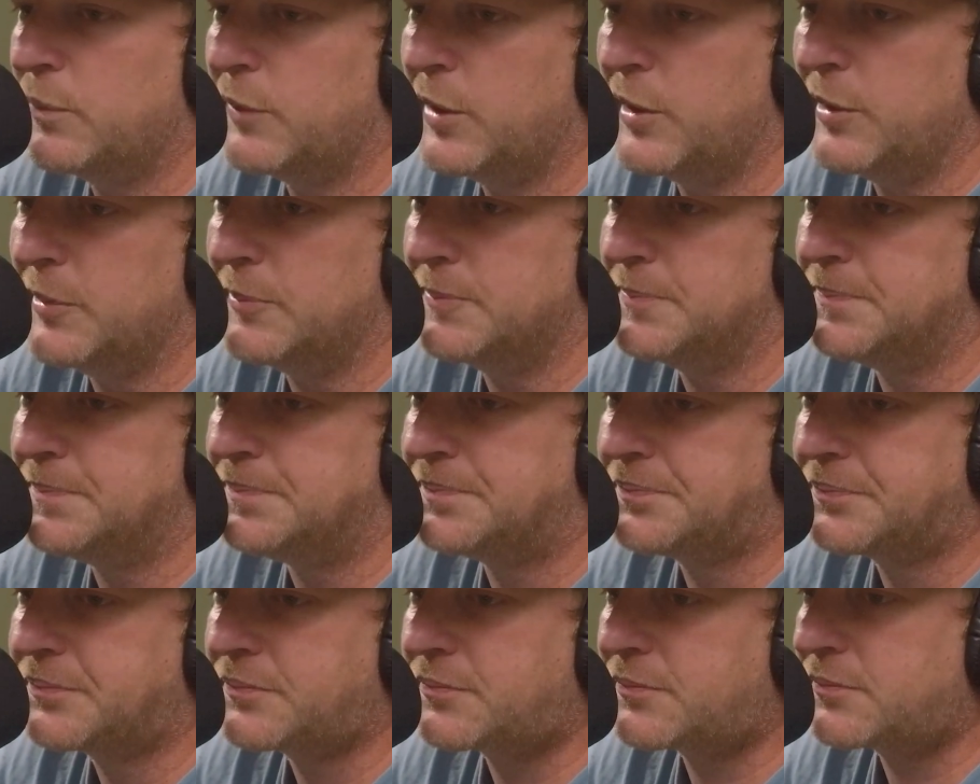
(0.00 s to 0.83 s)
Um,
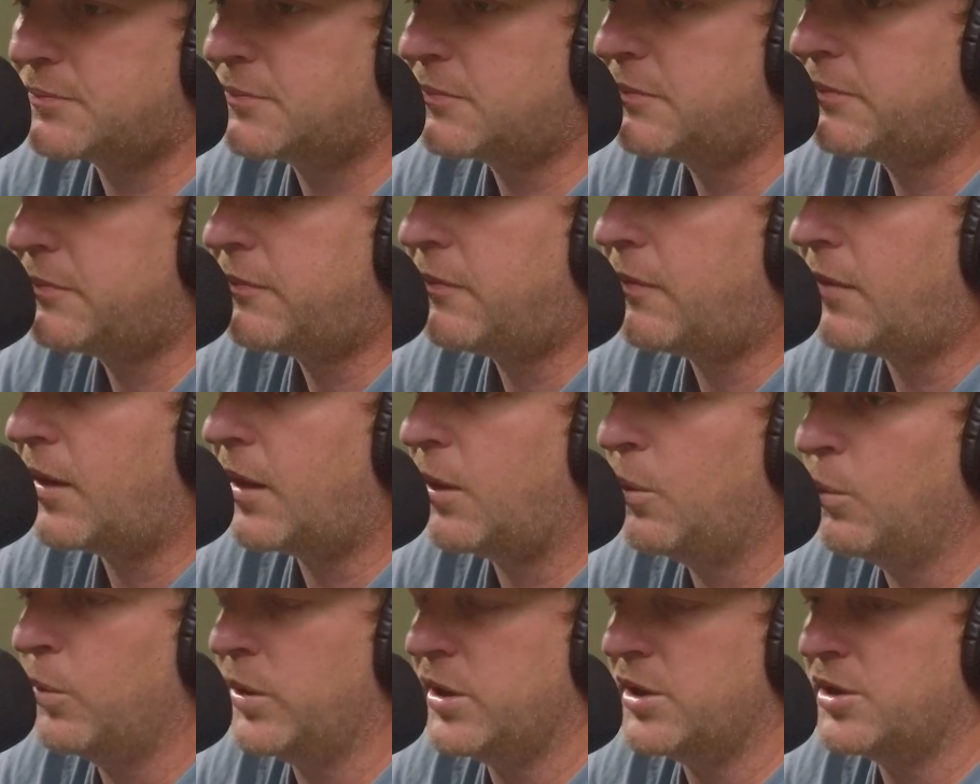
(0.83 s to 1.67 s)

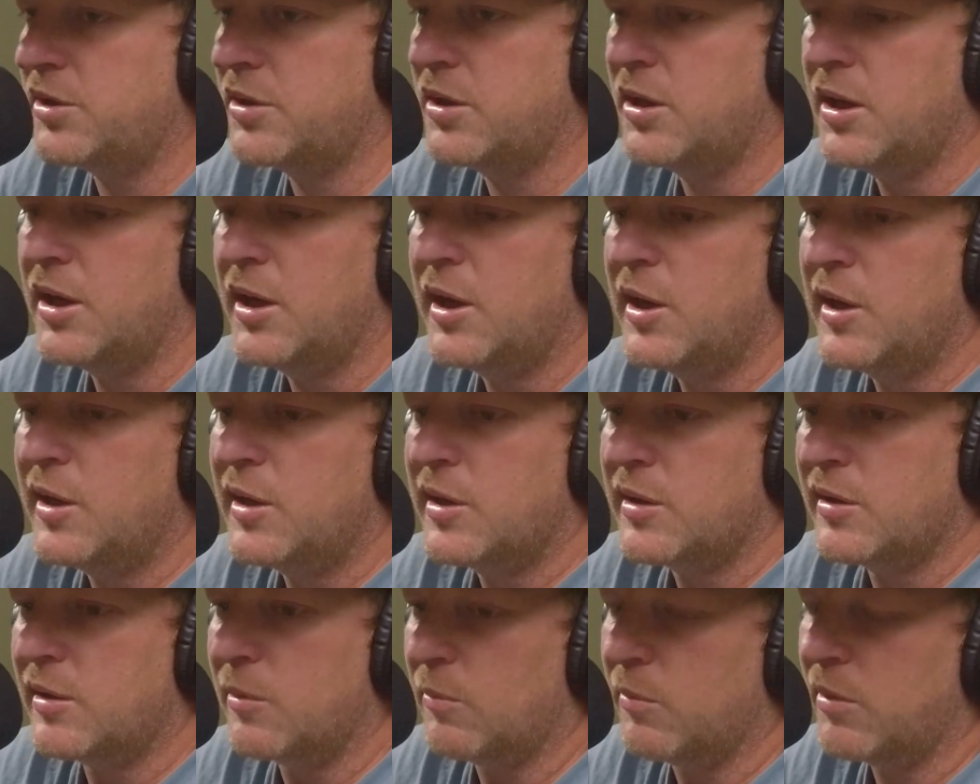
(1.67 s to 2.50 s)
which
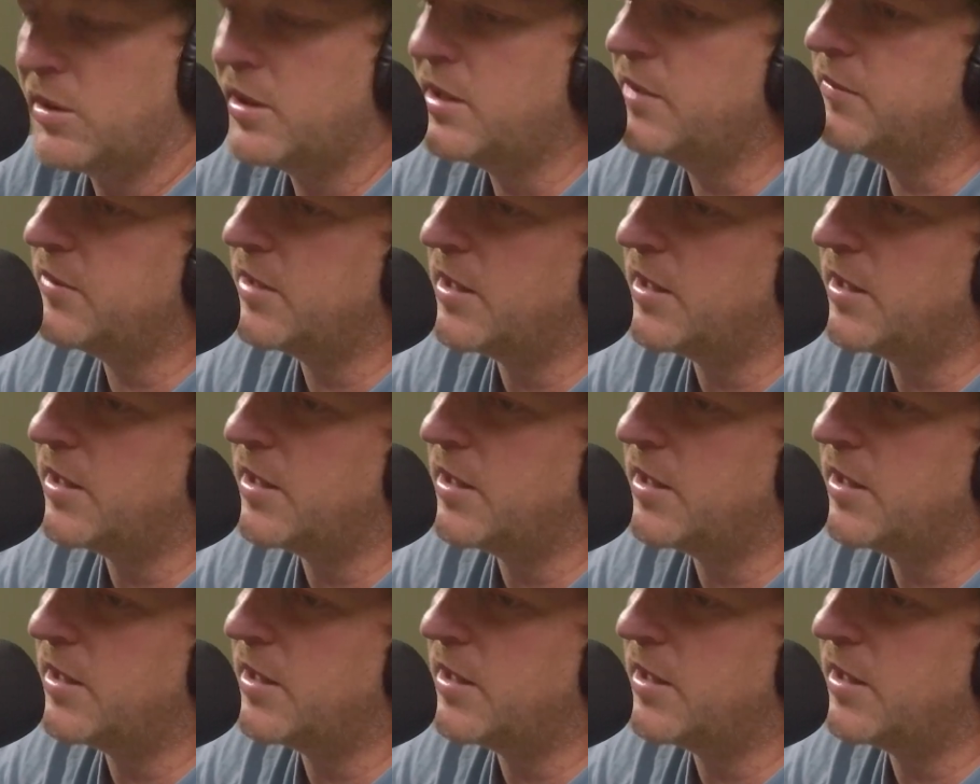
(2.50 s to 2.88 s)
there weren't even